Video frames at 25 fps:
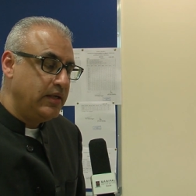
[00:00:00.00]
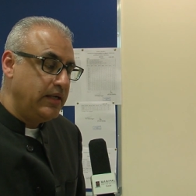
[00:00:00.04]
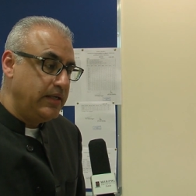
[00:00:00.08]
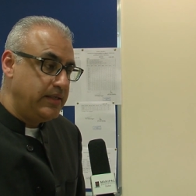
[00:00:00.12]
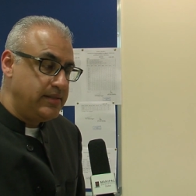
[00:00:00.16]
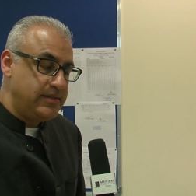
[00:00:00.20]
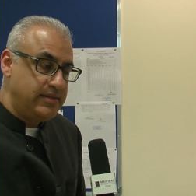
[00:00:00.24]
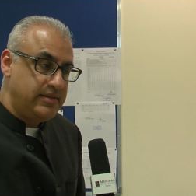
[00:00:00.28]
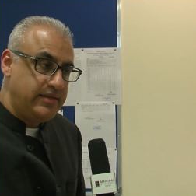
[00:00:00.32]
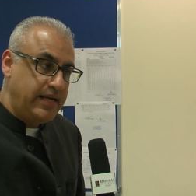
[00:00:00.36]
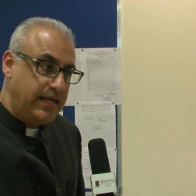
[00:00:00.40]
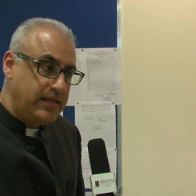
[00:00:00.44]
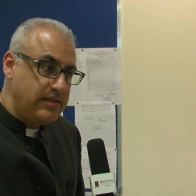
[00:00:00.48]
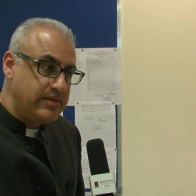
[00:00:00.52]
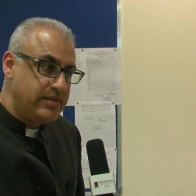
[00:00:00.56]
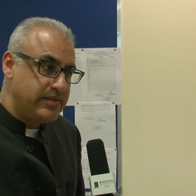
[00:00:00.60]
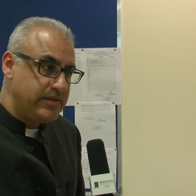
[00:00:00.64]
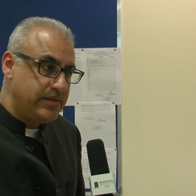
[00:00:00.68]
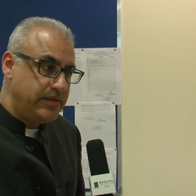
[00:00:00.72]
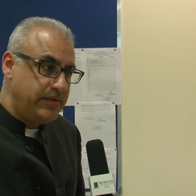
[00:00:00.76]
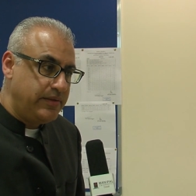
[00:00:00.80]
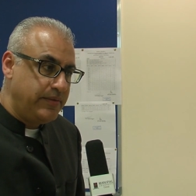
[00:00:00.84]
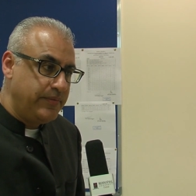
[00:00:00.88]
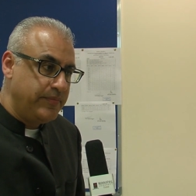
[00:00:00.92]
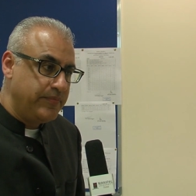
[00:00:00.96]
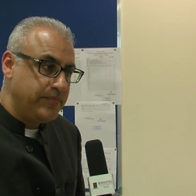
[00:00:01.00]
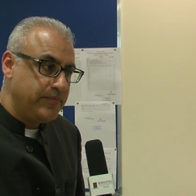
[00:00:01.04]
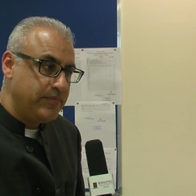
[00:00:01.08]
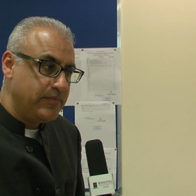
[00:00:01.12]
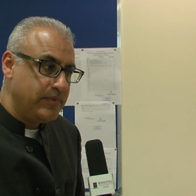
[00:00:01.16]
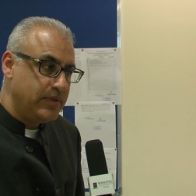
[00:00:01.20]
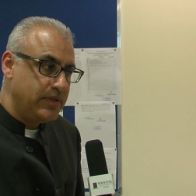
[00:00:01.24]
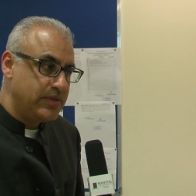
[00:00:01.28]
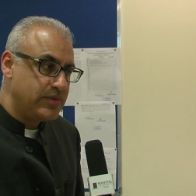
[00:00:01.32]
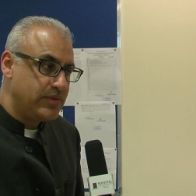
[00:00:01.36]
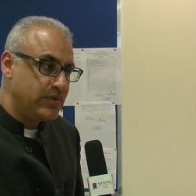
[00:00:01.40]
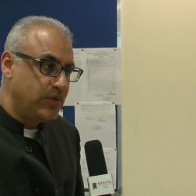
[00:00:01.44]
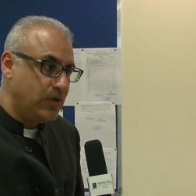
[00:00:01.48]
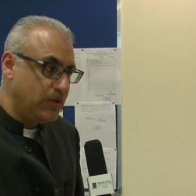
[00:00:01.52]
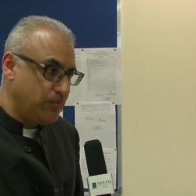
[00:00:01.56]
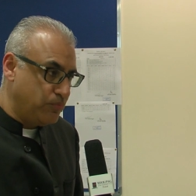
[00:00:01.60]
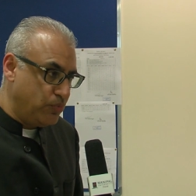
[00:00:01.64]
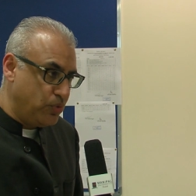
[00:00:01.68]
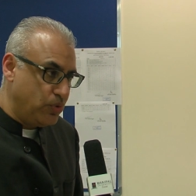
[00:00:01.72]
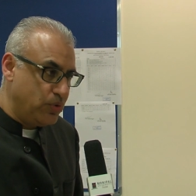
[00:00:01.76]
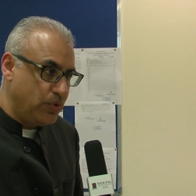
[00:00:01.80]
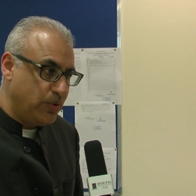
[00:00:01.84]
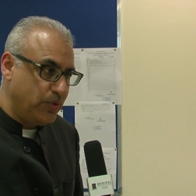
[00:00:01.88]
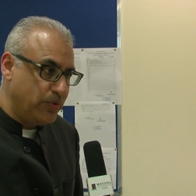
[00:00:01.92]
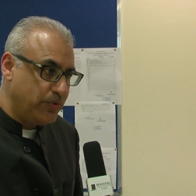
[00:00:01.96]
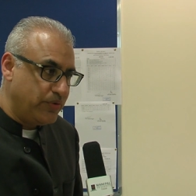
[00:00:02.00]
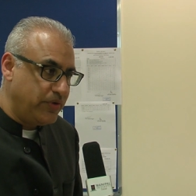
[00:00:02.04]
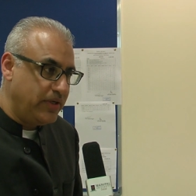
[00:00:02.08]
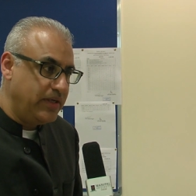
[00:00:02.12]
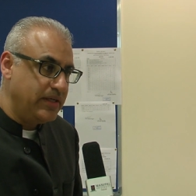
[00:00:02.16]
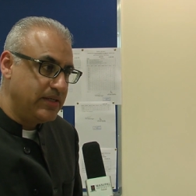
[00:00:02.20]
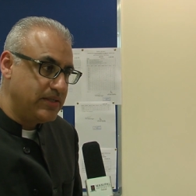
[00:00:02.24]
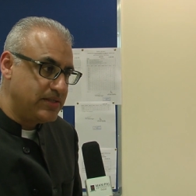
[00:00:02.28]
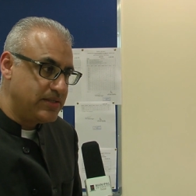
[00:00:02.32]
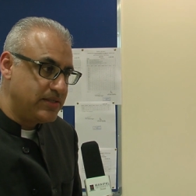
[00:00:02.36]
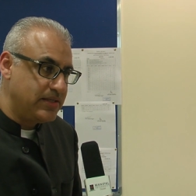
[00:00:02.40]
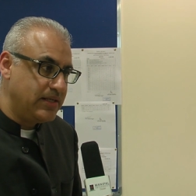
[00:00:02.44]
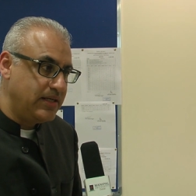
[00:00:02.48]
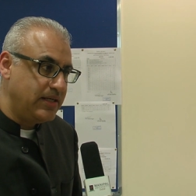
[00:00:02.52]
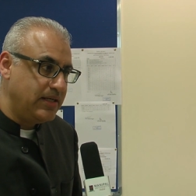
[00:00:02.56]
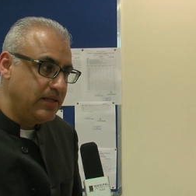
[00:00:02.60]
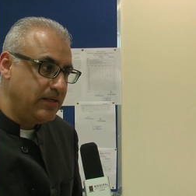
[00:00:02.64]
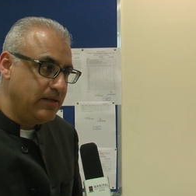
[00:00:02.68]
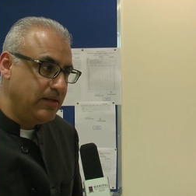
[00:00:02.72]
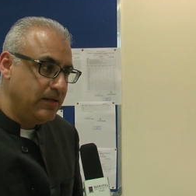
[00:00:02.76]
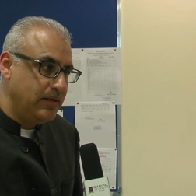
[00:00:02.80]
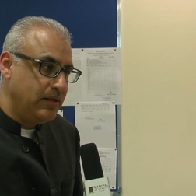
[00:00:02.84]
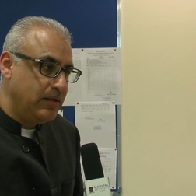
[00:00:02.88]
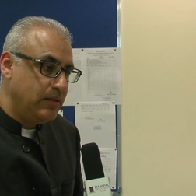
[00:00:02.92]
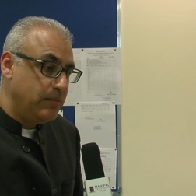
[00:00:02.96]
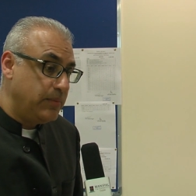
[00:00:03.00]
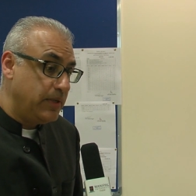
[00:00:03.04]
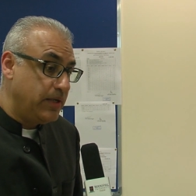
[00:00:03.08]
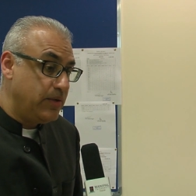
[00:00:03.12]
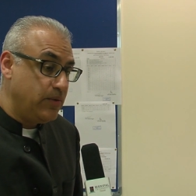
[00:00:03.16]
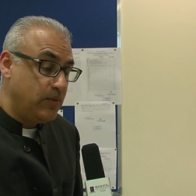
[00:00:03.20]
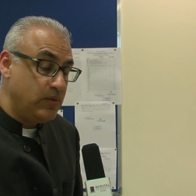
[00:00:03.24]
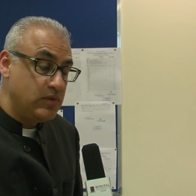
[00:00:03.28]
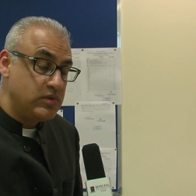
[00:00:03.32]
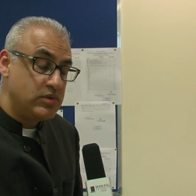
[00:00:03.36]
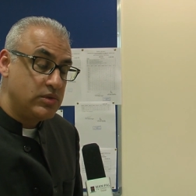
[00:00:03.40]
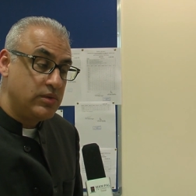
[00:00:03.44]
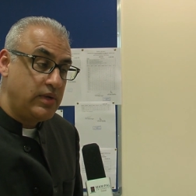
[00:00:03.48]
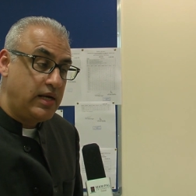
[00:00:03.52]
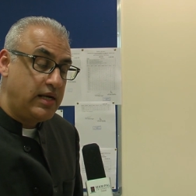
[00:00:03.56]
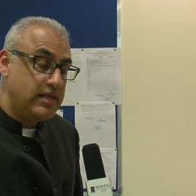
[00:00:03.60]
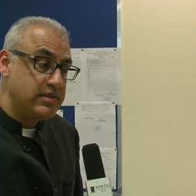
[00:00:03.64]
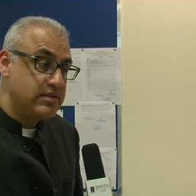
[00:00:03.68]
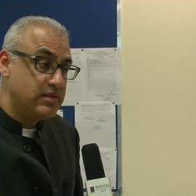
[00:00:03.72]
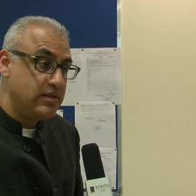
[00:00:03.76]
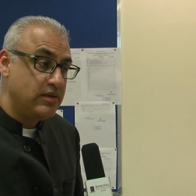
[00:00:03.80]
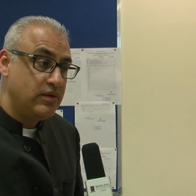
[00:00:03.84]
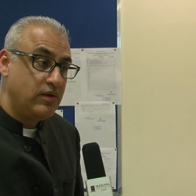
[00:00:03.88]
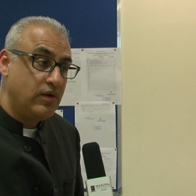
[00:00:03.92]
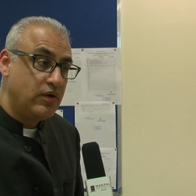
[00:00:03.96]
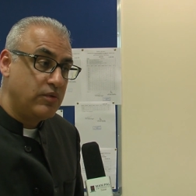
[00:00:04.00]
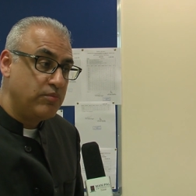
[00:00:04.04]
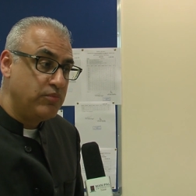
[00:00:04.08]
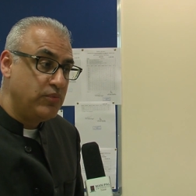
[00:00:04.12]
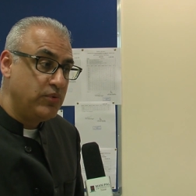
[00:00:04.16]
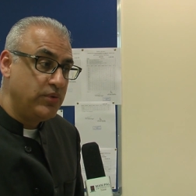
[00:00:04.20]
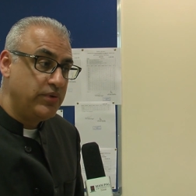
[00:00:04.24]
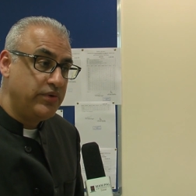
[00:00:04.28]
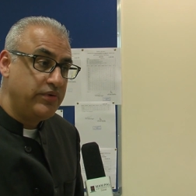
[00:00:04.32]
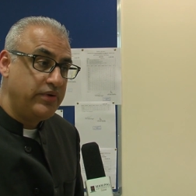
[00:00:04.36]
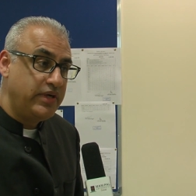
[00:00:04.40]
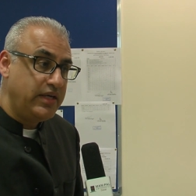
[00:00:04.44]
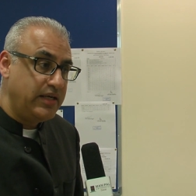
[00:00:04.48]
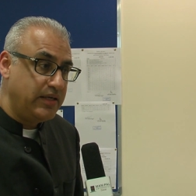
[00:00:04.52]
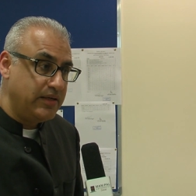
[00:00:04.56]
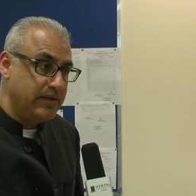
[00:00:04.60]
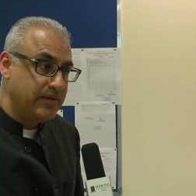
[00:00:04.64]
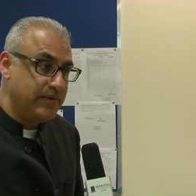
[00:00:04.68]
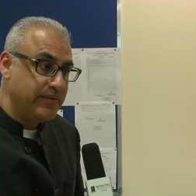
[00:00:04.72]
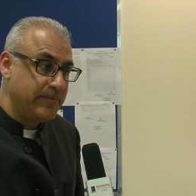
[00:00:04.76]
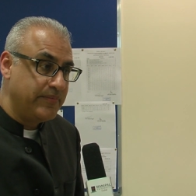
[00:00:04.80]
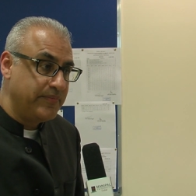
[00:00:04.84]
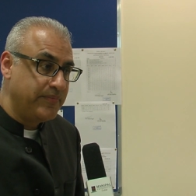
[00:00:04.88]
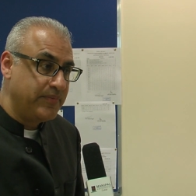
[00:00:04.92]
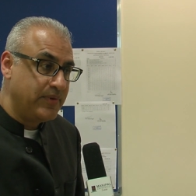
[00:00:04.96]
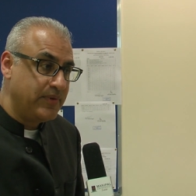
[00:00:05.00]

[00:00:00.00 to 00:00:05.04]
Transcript: It's denser, it's got more concrete and steel, but it also has a lot more green.